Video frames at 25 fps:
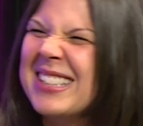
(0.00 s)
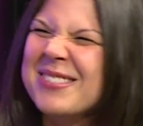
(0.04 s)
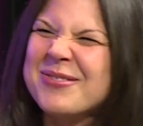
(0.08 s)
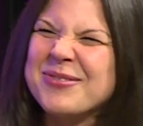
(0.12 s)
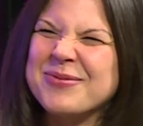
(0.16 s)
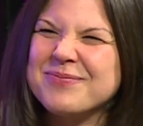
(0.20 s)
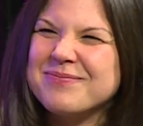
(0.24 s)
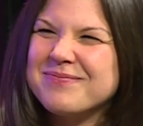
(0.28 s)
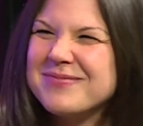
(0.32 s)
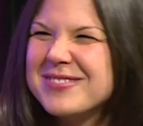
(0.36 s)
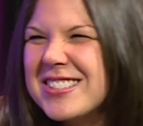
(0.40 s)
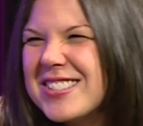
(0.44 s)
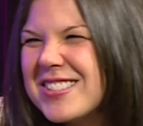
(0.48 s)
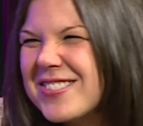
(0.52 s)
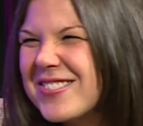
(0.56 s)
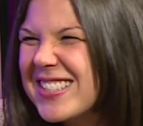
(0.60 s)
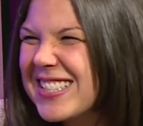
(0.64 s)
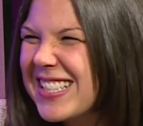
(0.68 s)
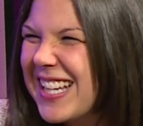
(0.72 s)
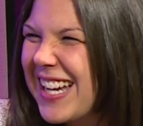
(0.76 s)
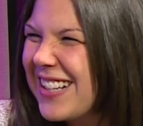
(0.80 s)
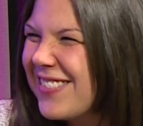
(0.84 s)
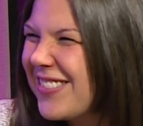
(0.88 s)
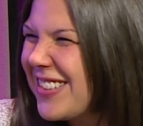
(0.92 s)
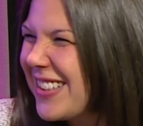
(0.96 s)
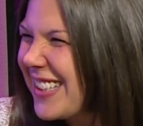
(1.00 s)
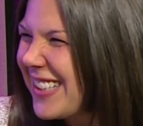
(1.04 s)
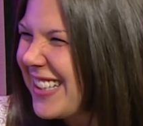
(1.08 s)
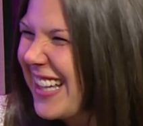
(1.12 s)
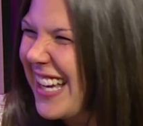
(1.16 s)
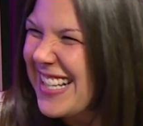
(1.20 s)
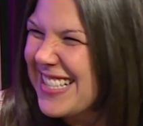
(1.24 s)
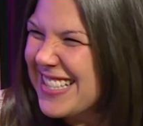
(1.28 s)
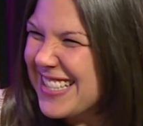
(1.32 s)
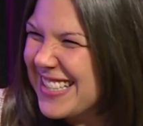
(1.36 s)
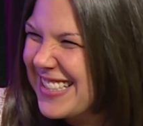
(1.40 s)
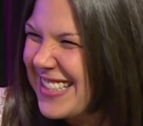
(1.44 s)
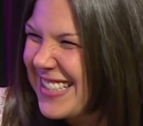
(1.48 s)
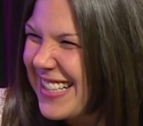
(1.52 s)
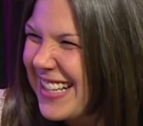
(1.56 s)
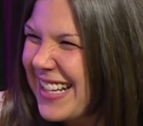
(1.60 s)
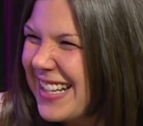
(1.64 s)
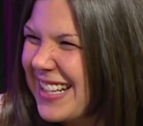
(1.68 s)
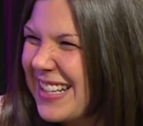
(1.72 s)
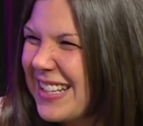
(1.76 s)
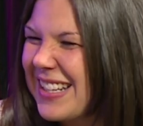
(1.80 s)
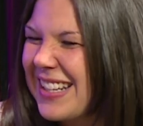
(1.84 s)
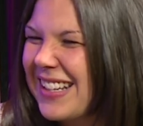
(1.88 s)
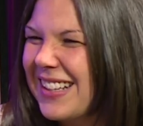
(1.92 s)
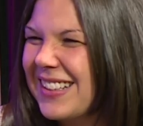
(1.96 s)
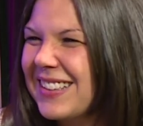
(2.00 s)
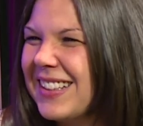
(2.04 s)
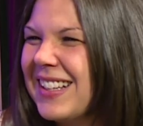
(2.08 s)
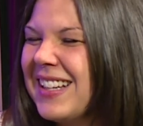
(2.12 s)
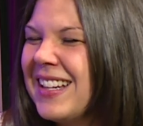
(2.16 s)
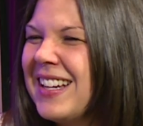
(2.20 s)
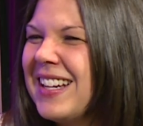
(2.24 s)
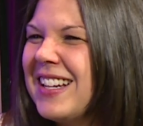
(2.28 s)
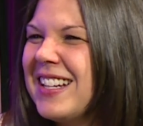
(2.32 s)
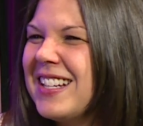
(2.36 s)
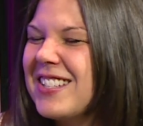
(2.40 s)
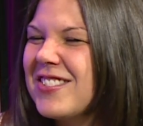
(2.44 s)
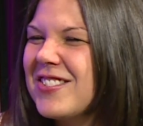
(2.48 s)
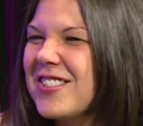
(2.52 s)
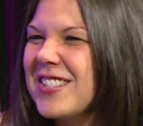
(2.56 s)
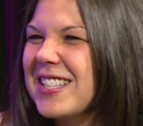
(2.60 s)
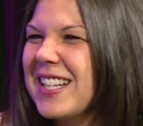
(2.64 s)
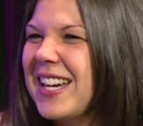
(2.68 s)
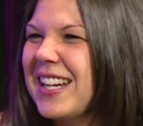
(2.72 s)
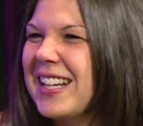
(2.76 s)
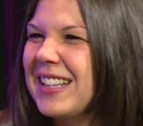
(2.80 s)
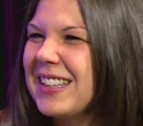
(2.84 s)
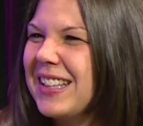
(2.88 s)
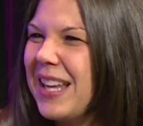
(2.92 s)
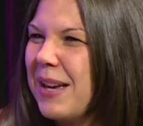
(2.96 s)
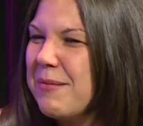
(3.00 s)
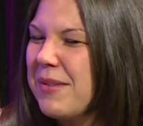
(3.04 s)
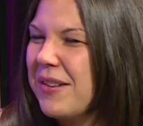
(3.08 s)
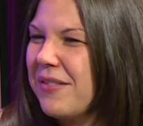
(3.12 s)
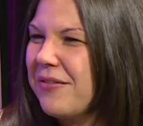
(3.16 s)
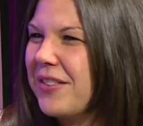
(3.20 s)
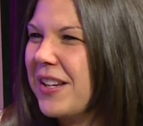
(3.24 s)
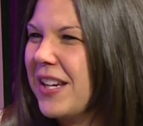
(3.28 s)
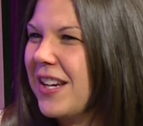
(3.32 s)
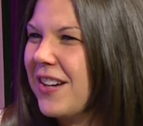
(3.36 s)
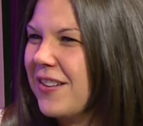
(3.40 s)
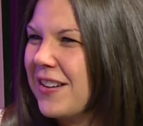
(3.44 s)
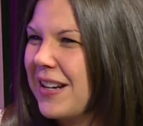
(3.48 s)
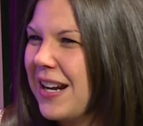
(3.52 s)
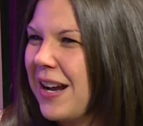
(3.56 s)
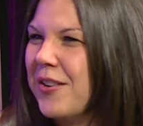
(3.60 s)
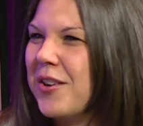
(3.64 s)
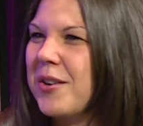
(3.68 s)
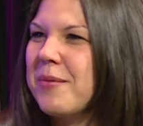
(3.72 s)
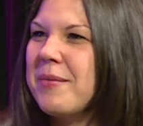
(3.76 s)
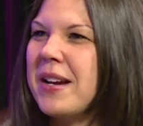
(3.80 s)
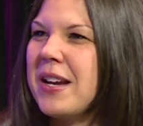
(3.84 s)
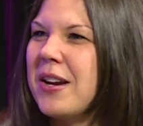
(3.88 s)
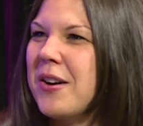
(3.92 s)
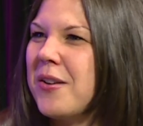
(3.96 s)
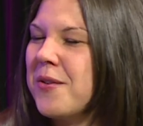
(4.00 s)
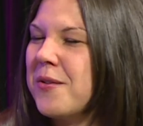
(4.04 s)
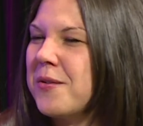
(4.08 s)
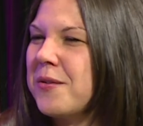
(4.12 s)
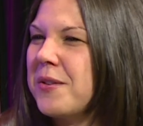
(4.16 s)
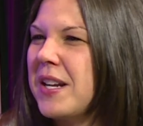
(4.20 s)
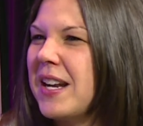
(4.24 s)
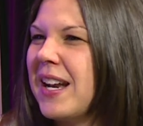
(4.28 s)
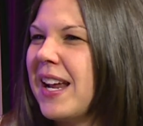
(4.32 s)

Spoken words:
And she was kind of a little hesitant and just kind of let me figure it out on my own.